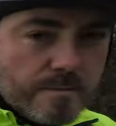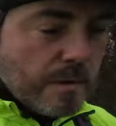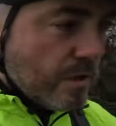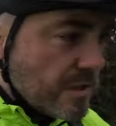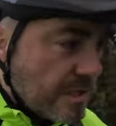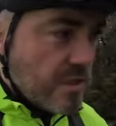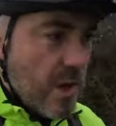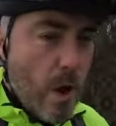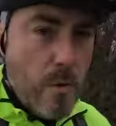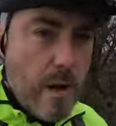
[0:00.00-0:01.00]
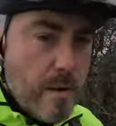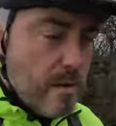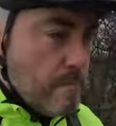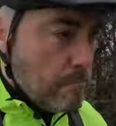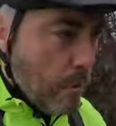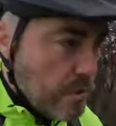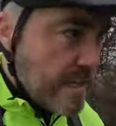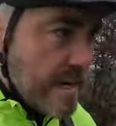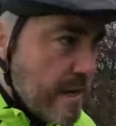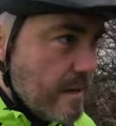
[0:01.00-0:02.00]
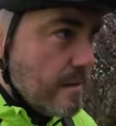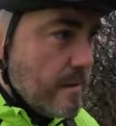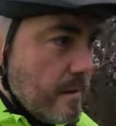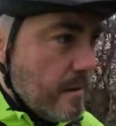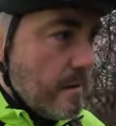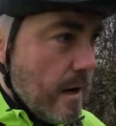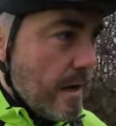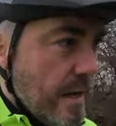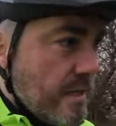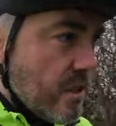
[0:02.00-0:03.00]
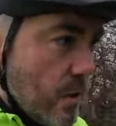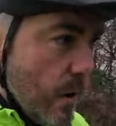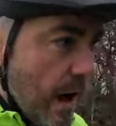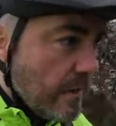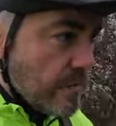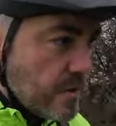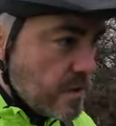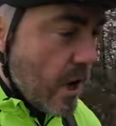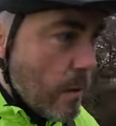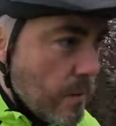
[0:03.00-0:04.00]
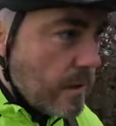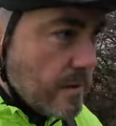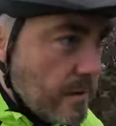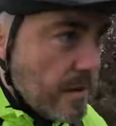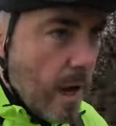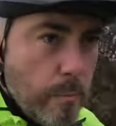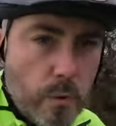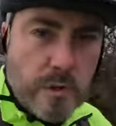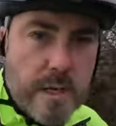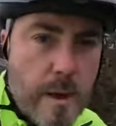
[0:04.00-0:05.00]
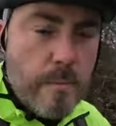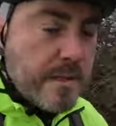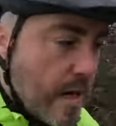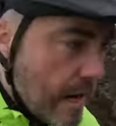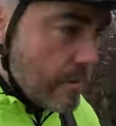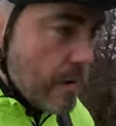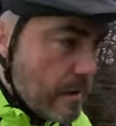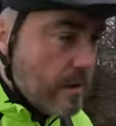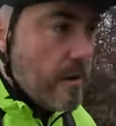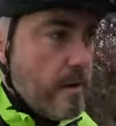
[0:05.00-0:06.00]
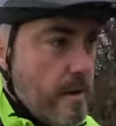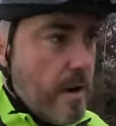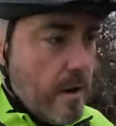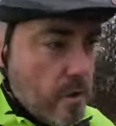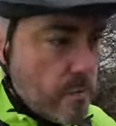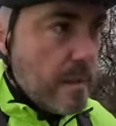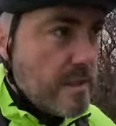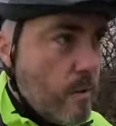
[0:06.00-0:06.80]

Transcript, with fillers: because it's so muddy, I need two hands, so I'll put the camera down and I'll speak